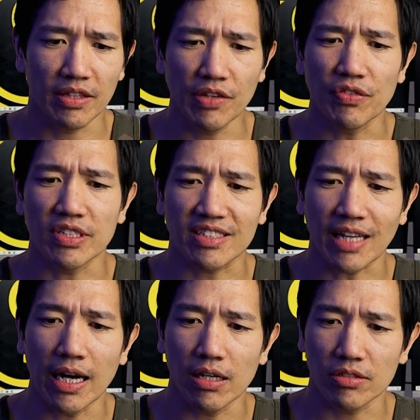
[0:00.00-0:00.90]
different
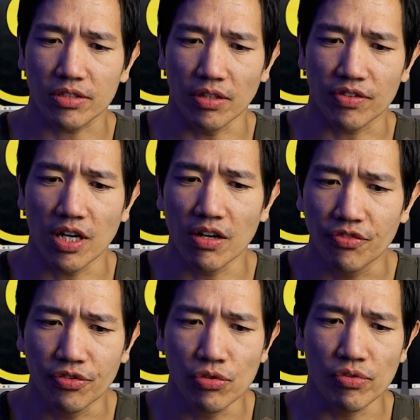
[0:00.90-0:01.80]
styles of Kung
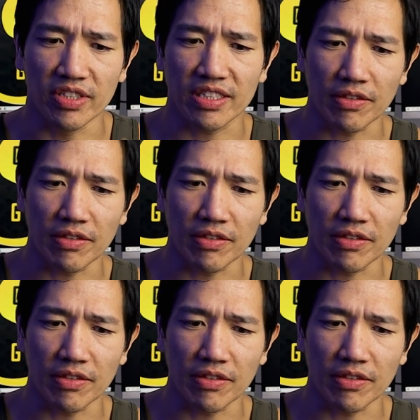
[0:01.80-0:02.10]
Fu and